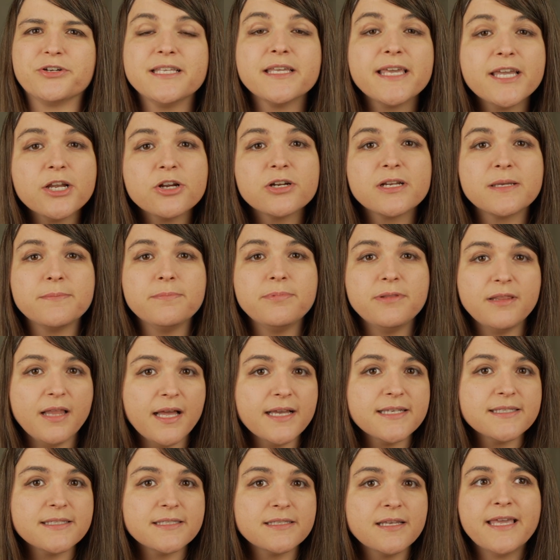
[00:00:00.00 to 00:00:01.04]
Security
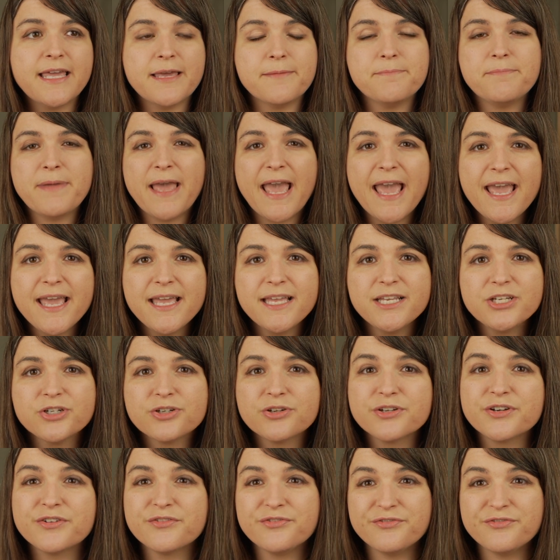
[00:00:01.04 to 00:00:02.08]
Plus get paid, you're going to